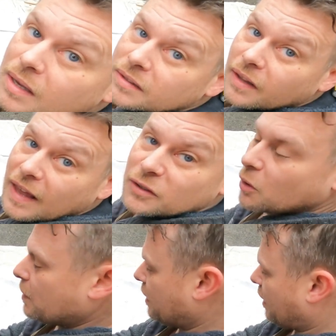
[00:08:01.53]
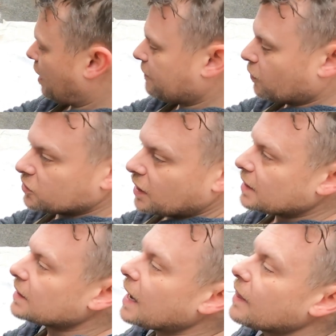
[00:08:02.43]
So that's what we're going to go for. So
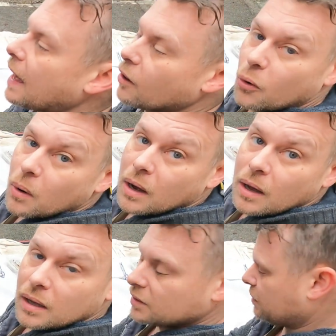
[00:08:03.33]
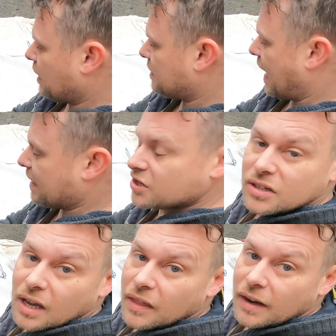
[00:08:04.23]
let's get that all
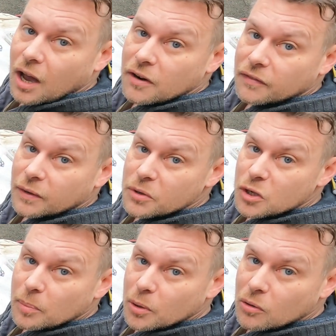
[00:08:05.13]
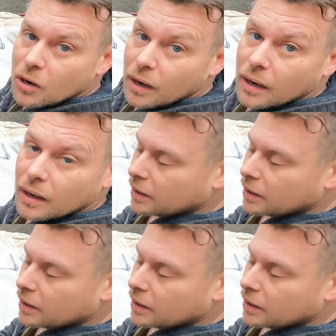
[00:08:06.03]
attached, and then hopefully we should be all right.